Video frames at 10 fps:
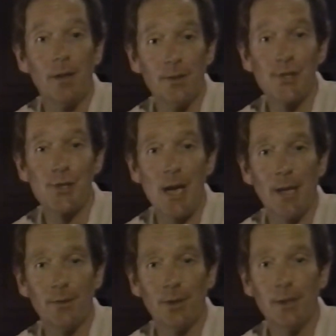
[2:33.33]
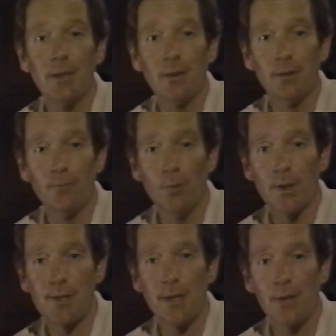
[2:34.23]
understand a little of
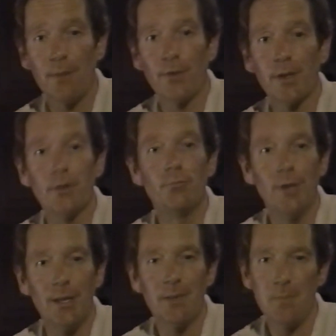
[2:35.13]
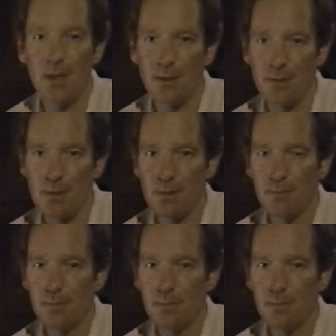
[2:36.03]
what South Africa really means.